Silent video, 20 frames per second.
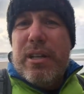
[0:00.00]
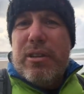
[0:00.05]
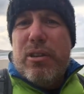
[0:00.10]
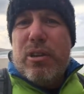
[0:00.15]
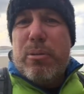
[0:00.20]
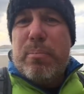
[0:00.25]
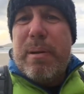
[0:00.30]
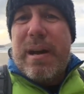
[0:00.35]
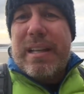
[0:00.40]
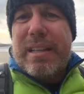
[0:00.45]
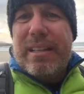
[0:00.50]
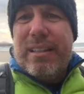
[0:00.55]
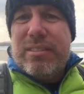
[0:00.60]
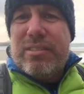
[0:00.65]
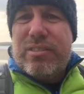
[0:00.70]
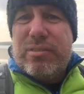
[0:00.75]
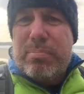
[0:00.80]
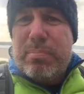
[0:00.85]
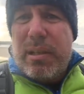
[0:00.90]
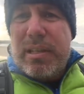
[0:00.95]
Not a bad little
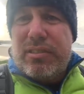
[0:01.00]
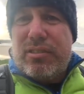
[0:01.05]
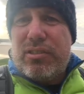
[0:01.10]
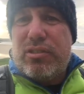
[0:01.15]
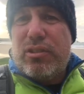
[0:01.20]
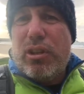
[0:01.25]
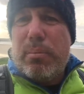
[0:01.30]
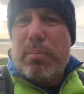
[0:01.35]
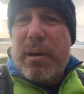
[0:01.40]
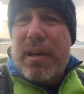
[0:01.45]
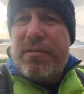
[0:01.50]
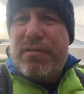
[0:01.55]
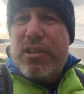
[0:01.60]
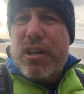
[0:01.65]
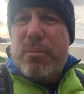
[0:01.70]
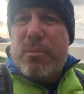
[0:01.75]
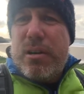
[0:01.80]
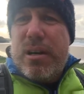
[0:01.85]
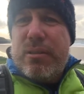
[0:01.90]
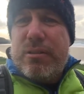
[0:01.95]
place to stop. I've
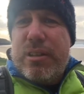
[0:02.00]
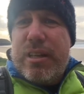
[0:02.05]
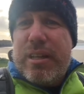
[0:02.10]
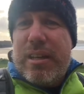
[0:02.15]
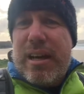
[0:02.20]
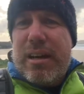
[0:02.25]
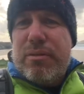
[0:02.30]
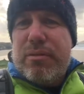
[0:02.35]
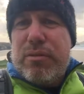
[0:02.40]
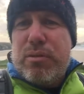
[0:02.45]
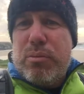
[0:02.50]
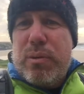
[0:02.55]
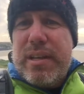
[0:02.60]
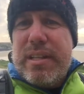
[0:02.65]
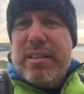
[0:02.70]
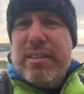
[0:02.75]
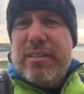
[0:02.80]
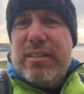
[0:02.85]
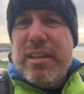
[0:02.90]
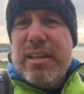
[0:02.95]
come around here out of the
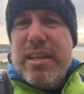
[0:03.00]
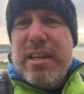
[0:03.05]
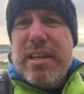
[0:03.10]
wind,